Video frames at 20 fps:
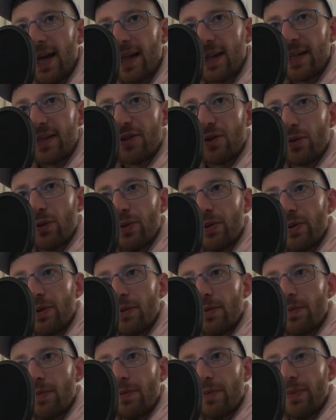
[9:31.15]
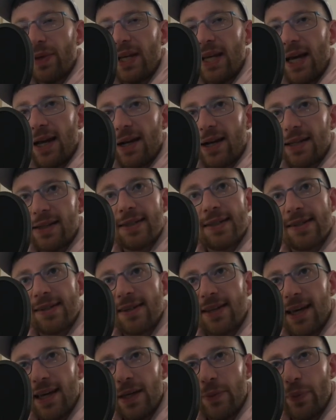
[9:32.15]
and that you cannot
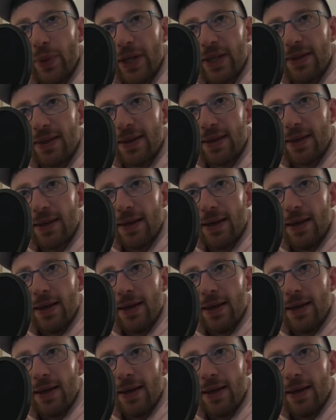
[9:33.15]
escape it,